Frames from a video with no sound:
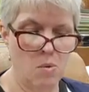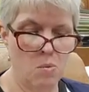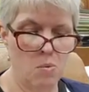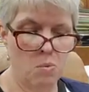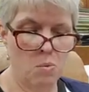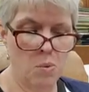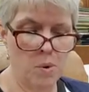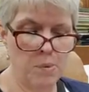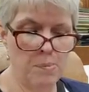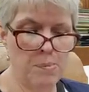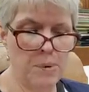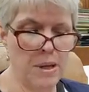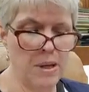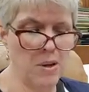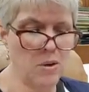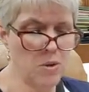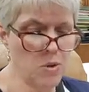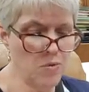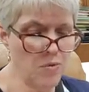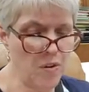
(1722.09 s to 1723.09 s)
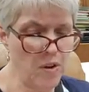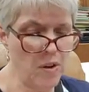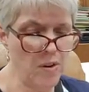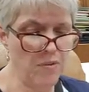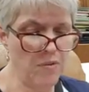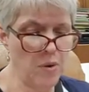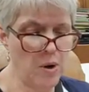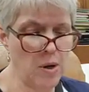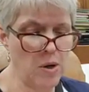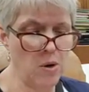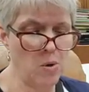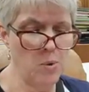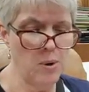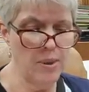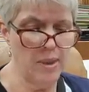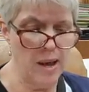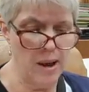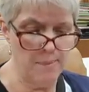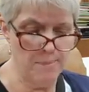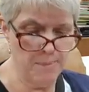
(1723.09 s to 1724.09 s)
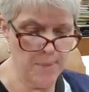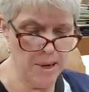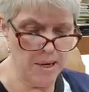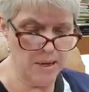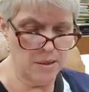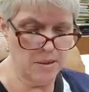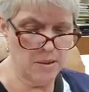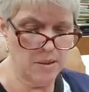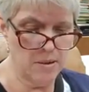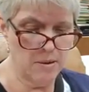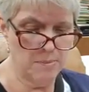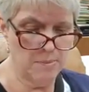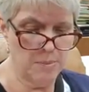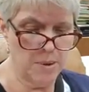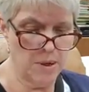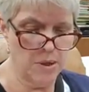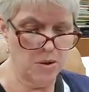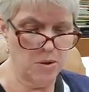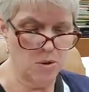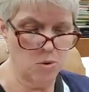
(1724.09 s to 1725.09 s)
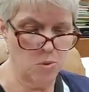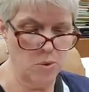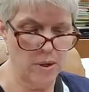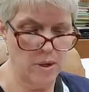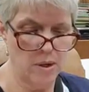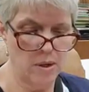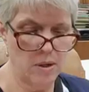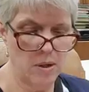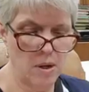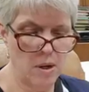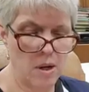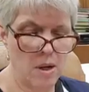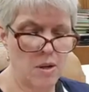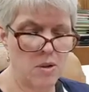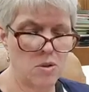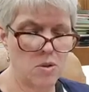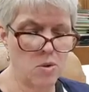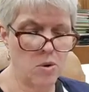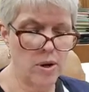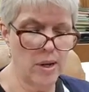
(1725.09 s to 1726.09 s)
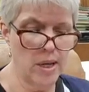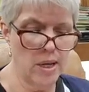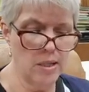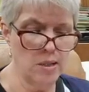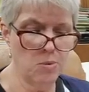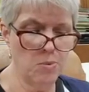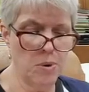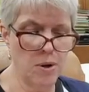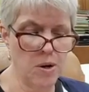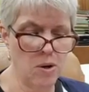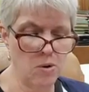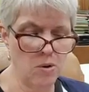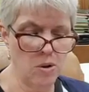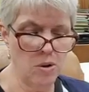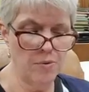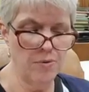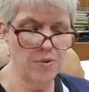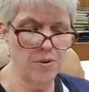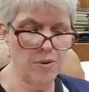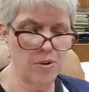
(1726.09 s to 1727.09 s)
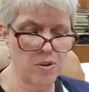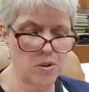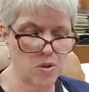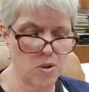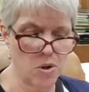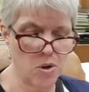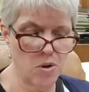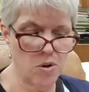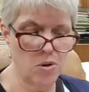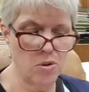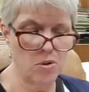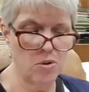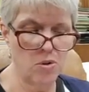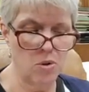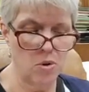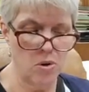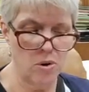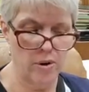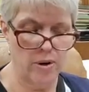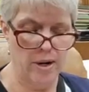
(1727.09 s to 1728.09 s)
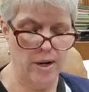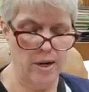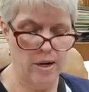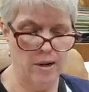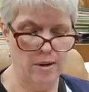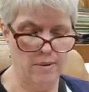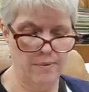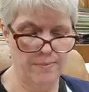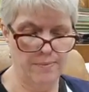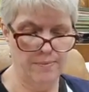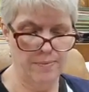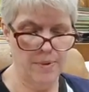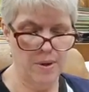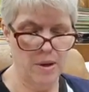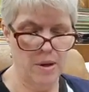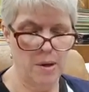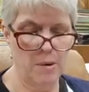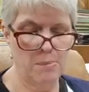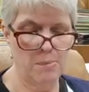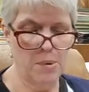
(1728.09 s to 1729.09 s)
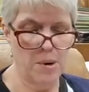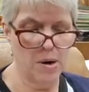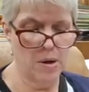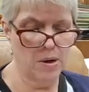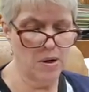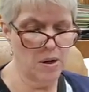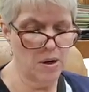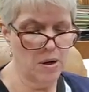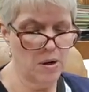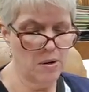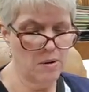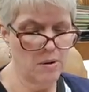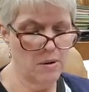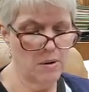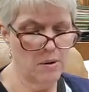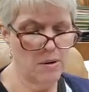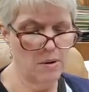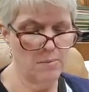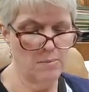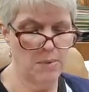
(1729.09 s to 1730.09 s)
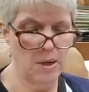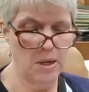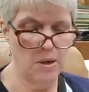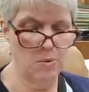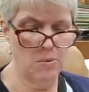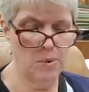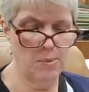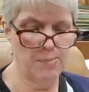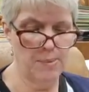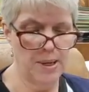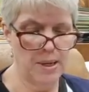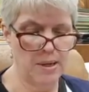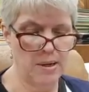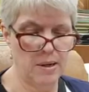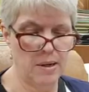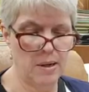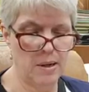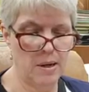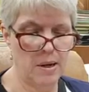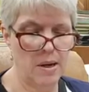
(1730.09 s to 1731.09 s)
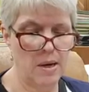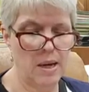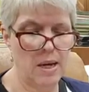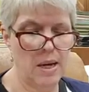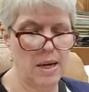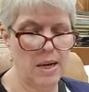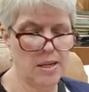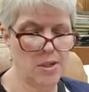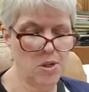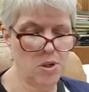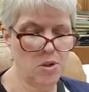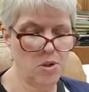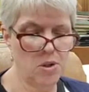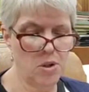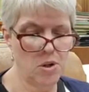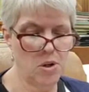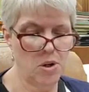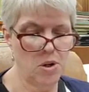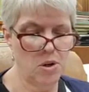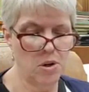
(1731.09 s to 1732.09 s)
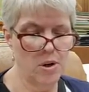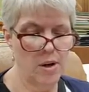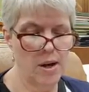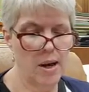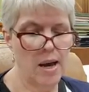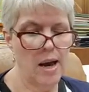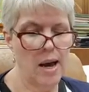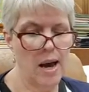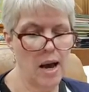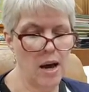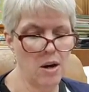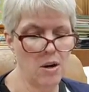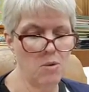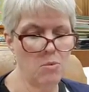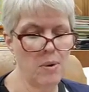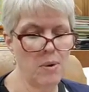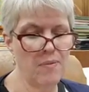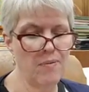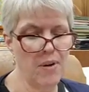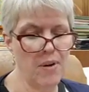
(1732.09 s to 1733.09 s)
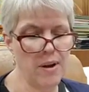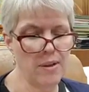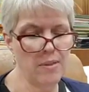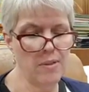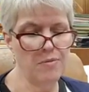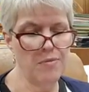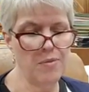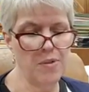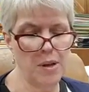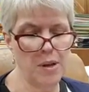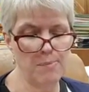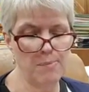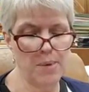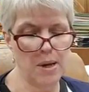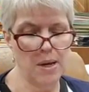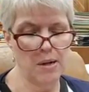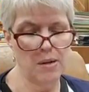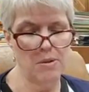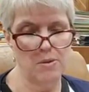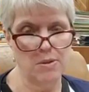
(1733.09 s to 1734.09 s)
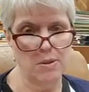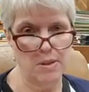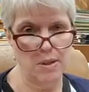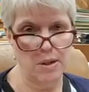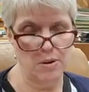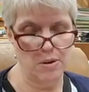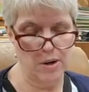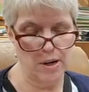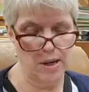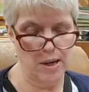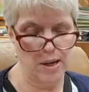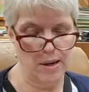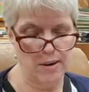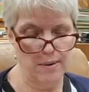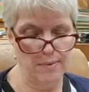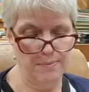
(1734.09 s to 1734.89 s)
Would be useful if we knew what that meant, Parker squinted. So I guess we go look for this Colonel Dorian. Parker, Mina repeated. He turned to her. How do we find the Fleet Medical Center again?